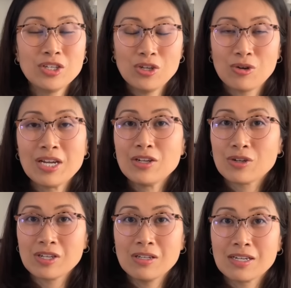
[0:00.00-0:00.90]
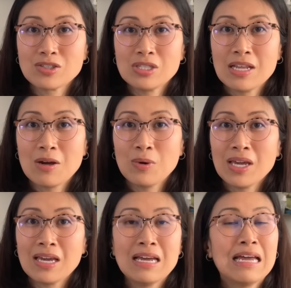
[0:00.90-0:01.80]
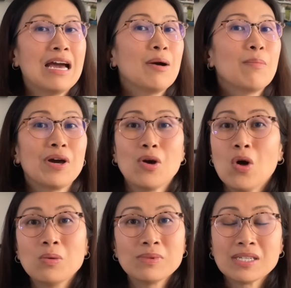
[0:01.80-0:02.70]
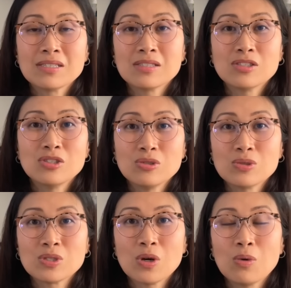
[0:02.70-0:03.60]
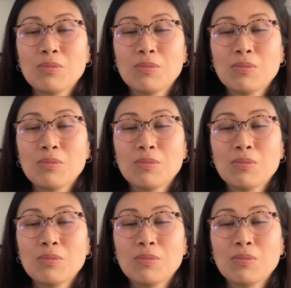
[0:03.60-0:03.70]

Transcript: curate your collection that way, by all means do so.